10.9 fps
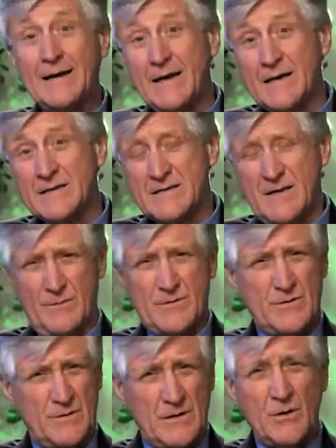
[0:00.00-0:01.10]
gas
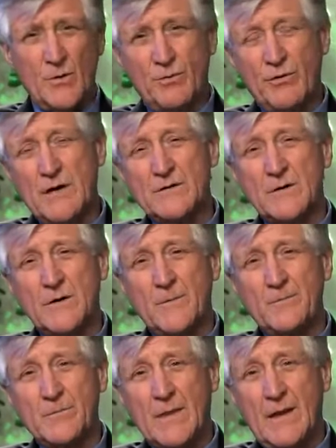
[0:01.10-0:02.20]
temperature and a low pressure.
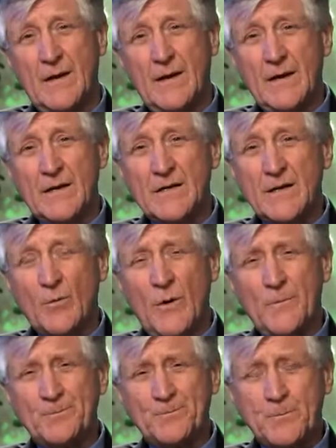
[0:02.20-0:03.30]

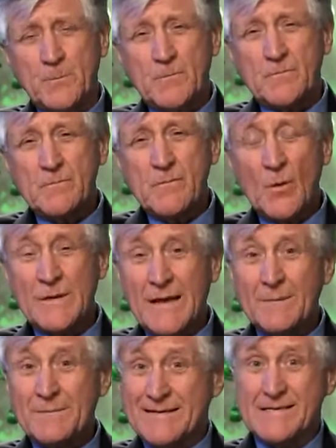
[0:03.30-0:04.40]
Well, what
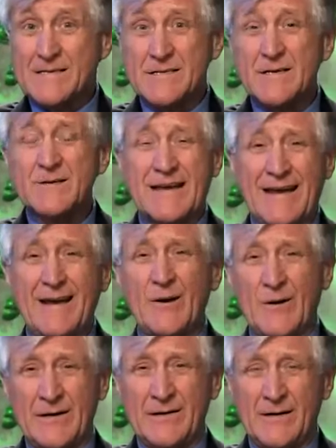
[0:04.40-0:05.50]
that means is there's air
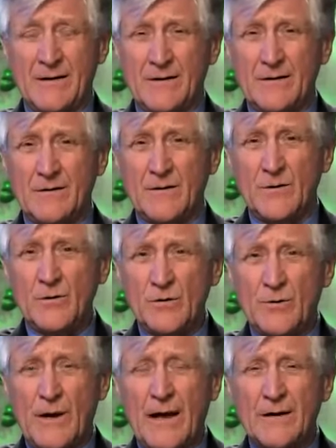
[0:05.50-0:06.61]
in there, and nuclear
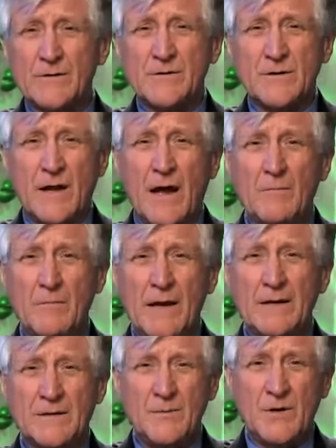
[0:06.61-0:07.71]
reactors are not
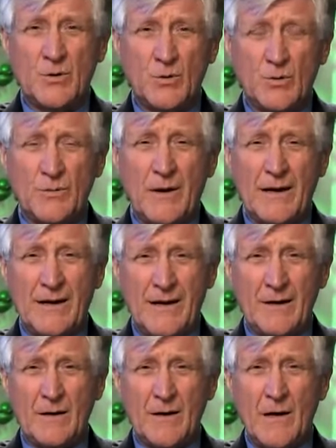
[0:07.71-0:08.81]
meant to be cooled by
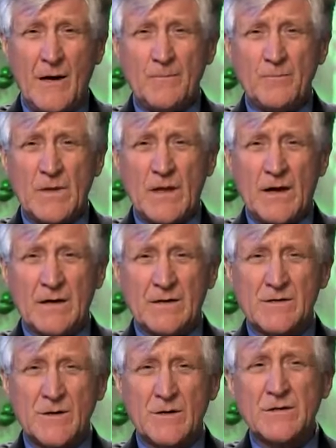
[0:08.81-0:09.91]
air.
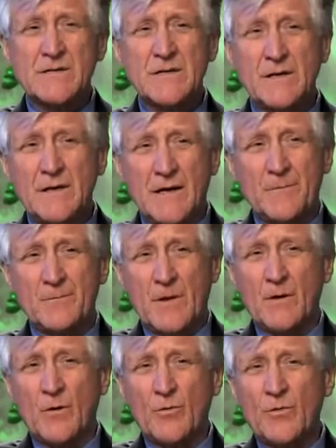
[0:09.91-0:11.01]
So there's still
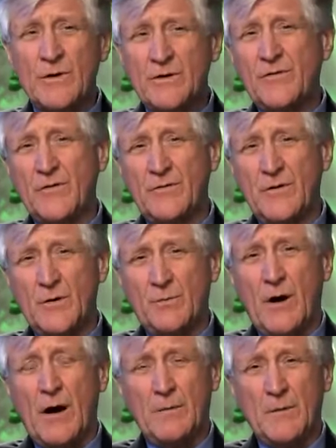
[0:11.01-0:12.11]
a real severe
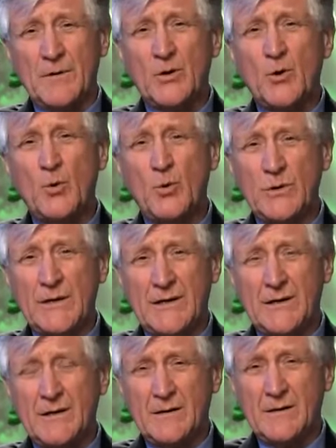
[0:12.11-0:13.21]
problem in
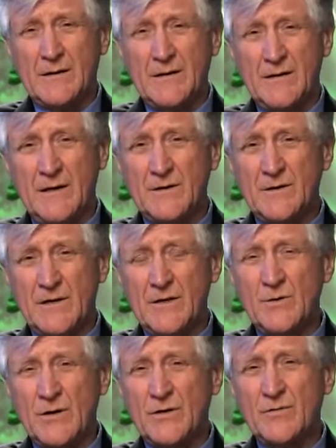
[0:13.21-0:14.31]
cooling the
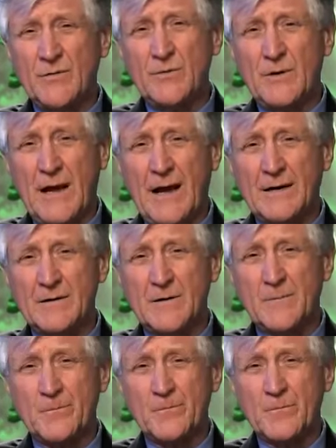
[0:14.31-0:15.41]
Unit 3 reactor.